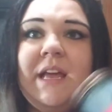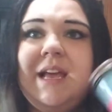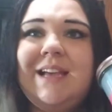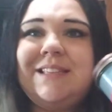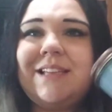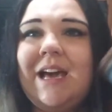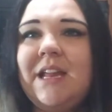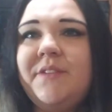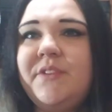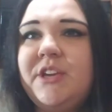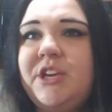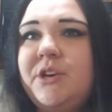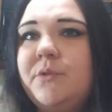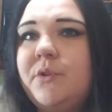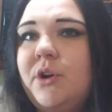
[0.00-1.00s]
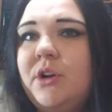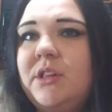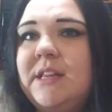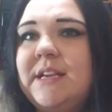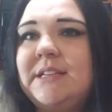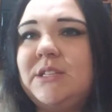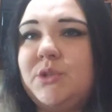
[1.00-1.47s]
it's kind of a cute
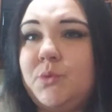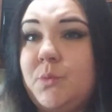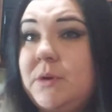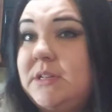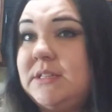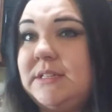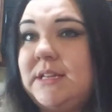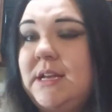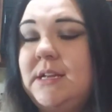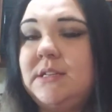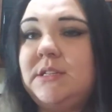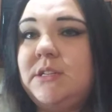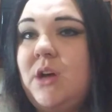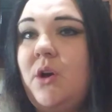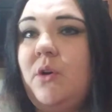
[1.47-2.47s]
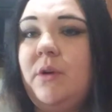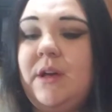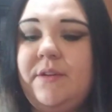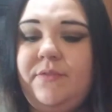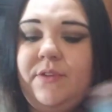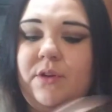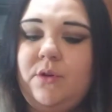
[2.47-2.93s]
girly sweet scent so
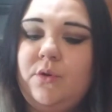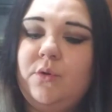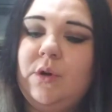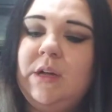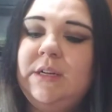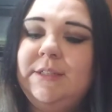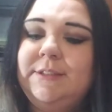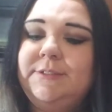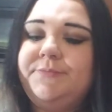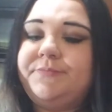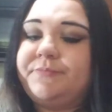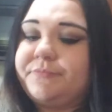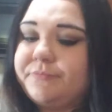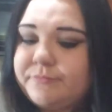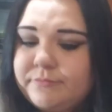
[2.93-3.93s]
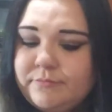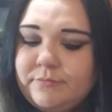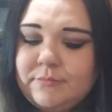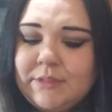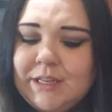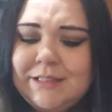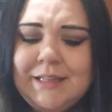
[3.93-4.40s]
if you
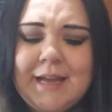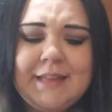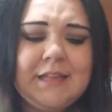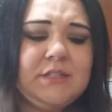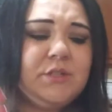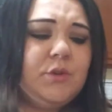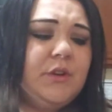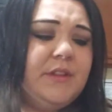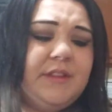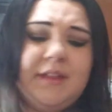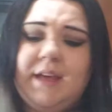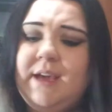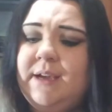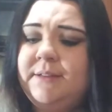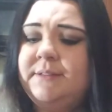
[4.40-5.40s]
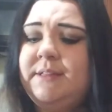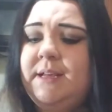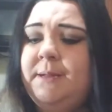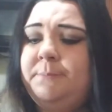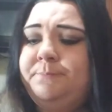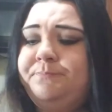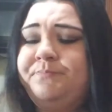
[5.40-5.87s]
like that sort of thing
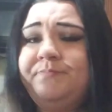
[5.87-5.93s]
then